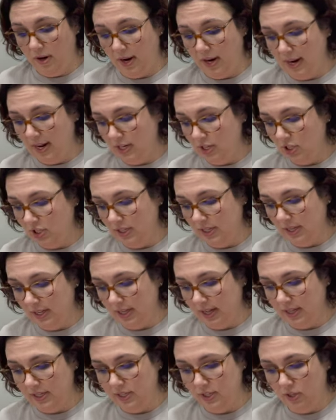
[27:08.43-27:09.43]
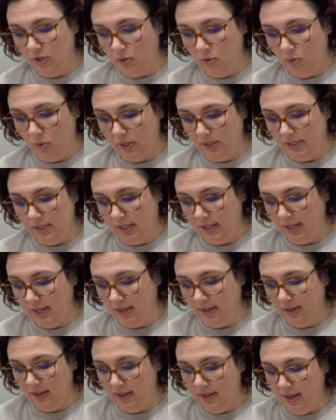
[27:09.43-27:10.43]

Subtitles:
And I just think that's the coolest thing.